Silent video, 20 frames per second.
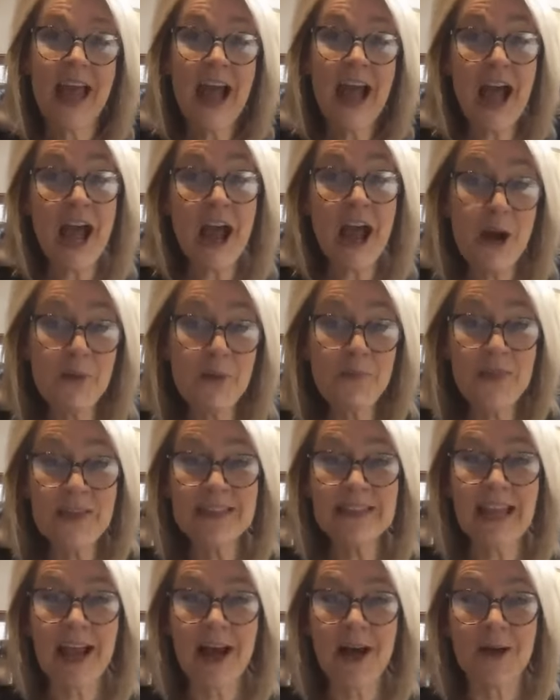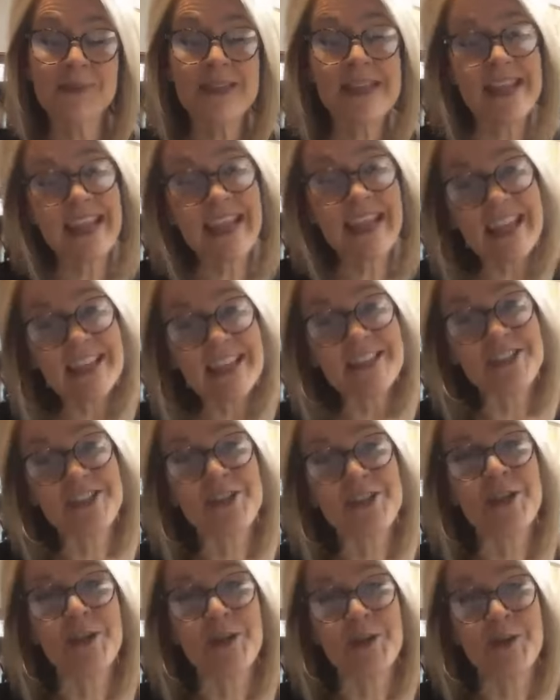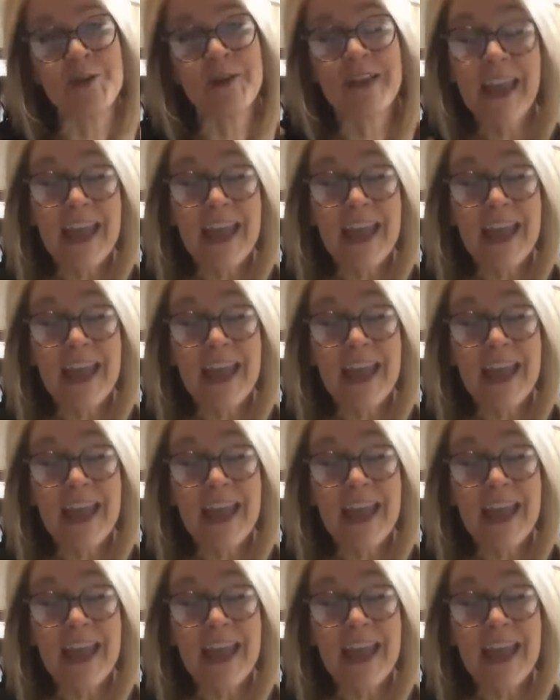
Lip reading: I hope this helps get you